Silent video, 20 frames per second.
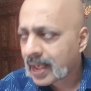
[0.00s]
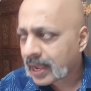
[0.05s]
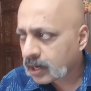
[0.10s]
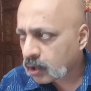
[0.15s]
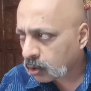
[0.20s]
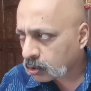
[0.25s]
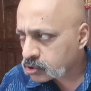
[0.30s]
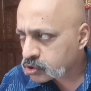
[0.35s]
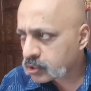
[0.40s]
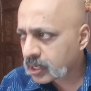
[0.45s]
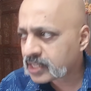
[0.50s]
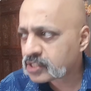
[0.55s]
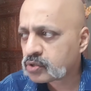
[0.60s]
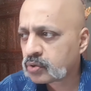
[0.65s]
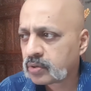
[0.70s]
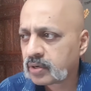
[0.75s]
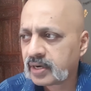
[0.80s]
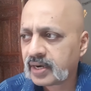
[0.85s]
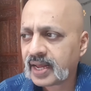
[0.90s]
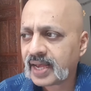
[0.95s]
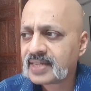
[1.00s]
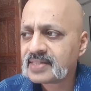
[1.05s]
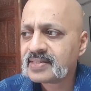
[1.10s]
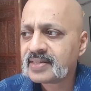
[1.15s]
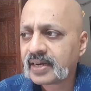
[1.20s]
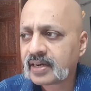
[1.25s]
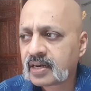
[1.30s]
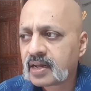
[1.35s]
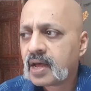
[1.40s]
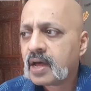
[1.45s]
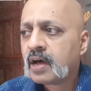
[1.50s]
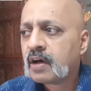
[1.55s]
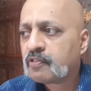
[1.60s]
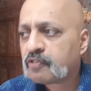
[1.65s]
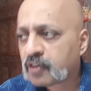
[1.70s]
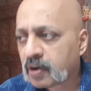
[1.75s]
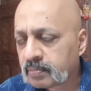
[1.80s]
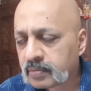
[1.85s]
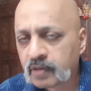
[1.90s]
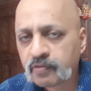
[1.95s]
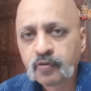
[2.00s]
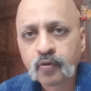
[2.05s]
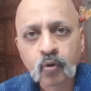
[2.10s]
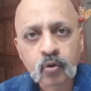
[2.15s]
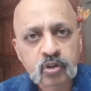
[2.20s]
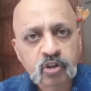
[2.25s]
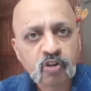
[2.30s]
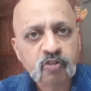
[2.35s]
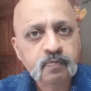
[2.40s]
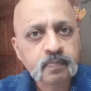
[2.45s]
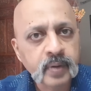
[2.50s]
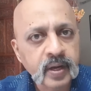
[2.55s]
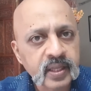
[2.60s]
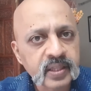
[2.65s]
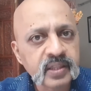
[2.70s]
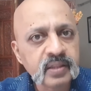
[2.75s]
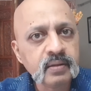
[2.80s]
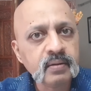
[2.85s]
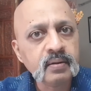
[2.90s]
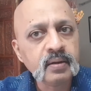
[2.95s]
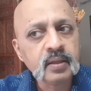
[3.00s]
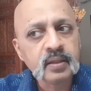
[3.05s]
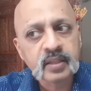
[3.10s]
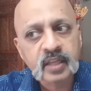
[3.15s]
and also as you realize that from the 4th of May,